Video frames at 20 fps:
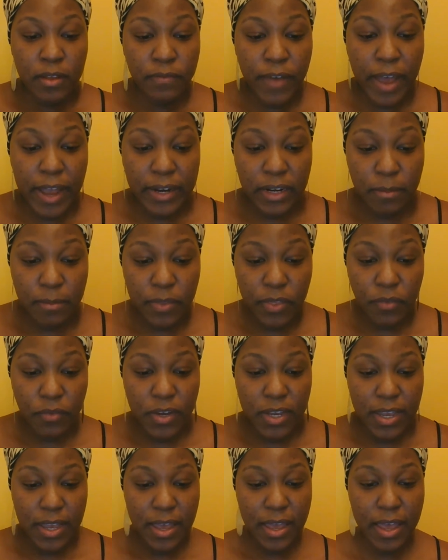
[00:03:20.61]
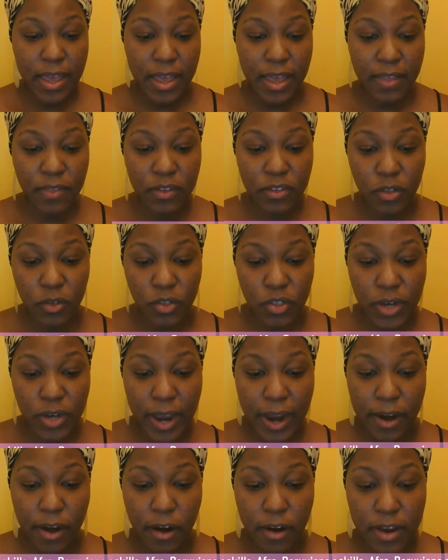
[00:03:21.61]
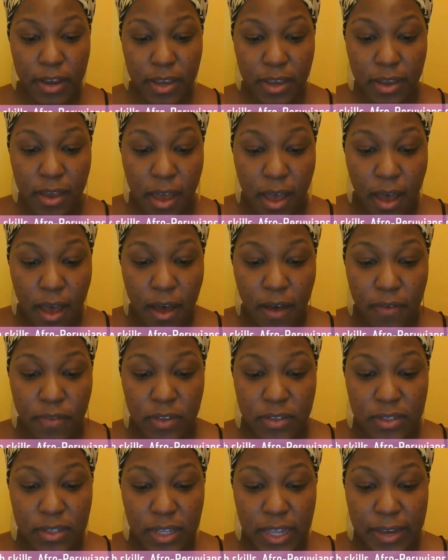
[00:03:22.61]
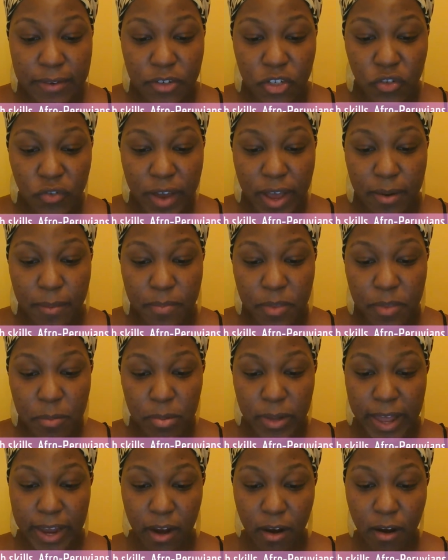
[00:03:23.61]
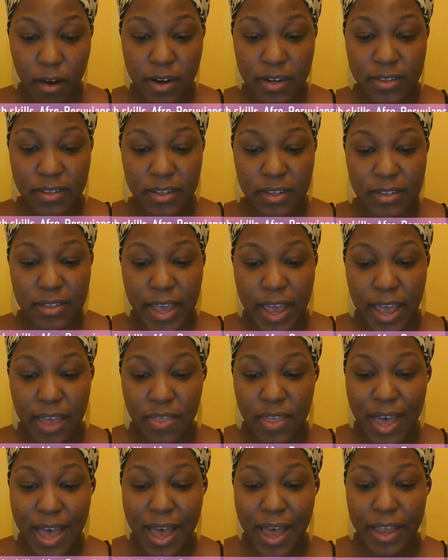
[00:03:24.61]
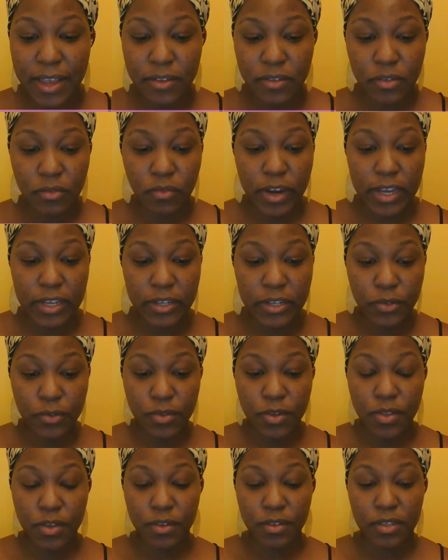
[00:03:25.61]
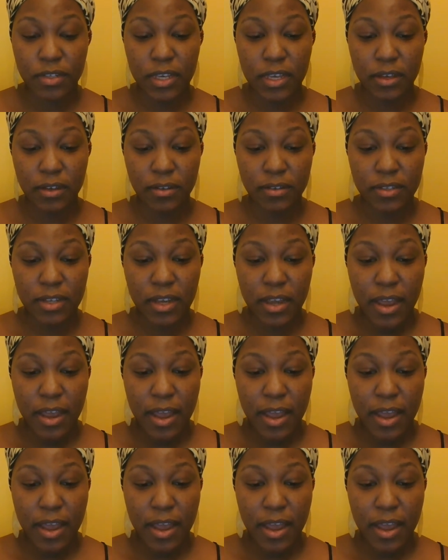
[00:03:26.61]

Fact number 3, in the social hierarchy of the slave stratum, the black artisans had the highest rank due to their skills.